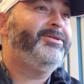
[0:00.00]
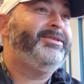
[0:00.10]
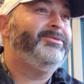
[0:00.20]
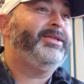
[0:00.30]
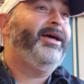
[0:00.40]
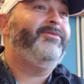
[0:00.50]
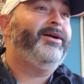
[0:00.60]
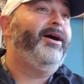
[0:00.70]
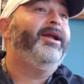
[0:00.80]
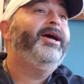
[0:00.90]
She was
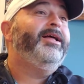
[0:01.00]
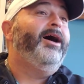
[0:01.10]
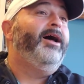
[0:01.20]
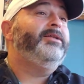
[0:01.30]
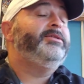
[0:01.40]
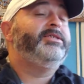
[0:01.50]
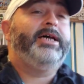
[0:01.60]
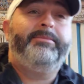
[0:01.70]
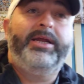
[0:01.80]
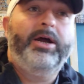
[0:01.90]
laughing. All right. Does
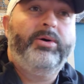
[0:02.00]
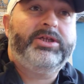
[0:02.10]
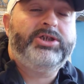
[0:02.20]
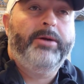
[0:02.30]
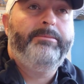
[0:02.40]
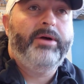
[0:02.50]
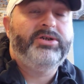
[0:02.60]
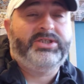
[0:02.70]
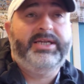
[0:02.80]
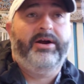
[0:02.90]
anybody know what the term
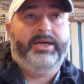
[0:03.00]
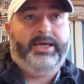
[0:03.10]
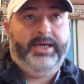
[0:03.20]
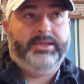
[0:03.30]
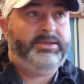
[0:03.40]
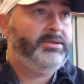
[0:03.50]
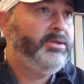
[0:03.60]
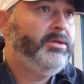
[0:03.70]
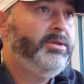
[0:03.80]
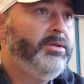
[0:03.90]
mercenary is?
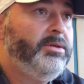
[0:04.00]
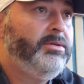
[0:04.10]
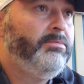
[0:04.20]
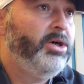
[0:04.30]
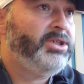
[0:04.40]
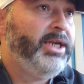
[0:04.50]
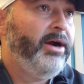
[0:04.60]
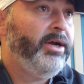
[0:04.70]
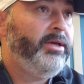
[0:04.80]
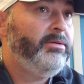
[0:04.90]

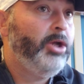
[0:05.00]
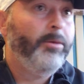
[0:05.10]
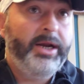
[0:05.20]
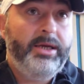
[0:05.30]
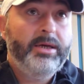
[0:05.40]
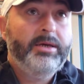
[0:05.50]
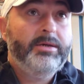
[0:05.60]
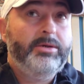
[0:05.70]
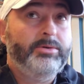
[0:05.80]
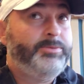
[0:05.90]
Mercenary. Nobody?
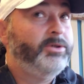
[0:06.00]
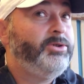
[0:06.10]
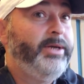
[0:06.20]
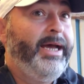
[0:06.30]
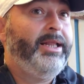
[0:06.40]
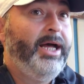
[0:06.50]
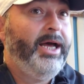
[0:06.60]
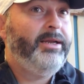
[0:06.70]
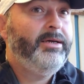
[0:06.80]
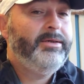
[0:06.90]
You were supposed to do an
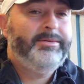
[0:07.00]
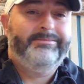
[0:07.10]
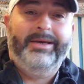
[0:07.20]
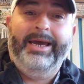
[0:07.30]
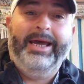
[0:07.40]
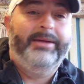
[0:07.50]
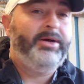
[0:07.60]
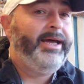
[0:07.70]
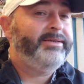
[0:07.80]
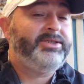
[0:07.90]
outline. Man, I'm
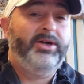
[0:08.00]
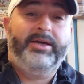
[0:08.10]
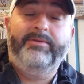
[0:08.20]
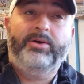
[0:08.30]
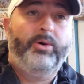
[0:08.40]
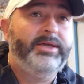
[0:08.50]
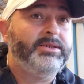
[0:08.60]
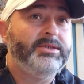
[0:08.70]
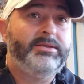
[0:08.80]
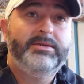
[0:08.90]
going to have to start giving you
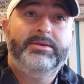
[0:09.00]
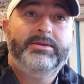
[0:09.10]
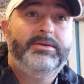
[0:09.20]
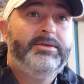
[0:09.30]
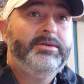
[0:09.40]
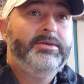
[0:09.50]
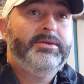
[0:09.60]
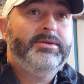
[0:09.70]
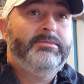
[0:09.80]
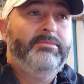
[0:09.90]
quizzes.
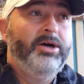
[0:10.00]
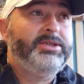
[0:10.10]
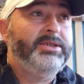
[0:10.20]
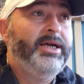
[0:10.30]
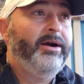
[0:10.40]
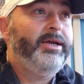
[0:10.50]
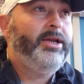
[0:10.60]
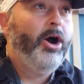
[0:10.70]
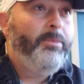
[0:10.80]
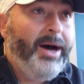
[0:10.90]
Mercenary.
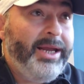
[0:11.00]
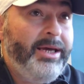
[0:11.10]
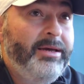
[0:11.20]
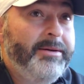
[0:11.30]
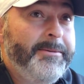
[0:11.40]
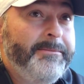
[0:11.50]
Nobody?